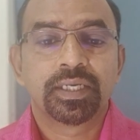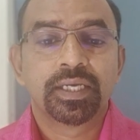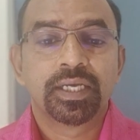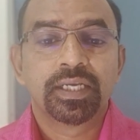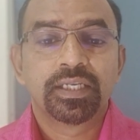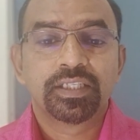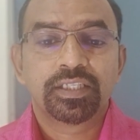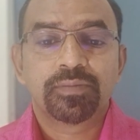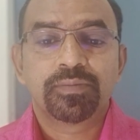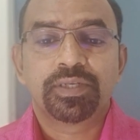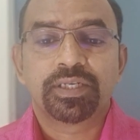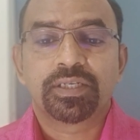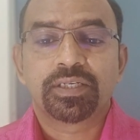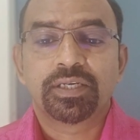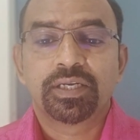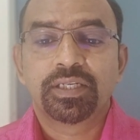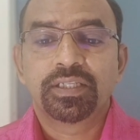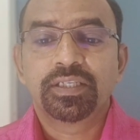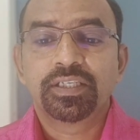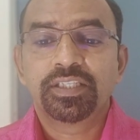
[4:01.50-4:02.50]
Subject.
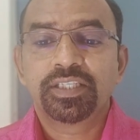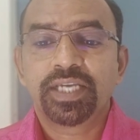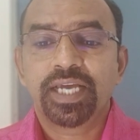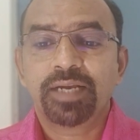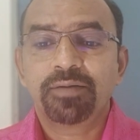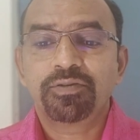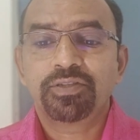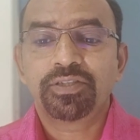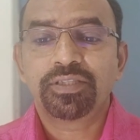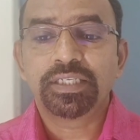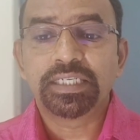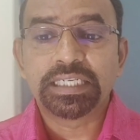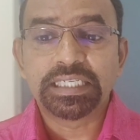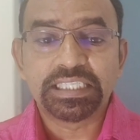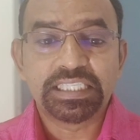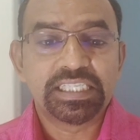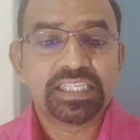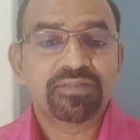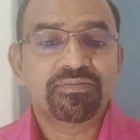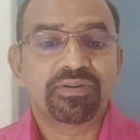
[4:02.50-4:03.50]
This helps the
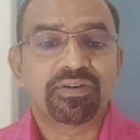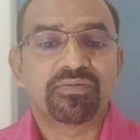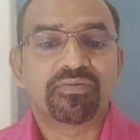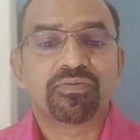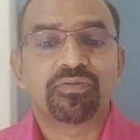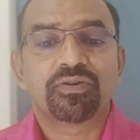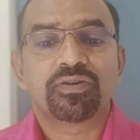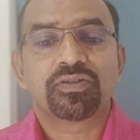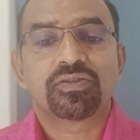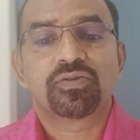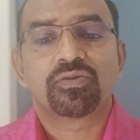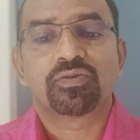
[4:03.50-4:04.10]
receiver focus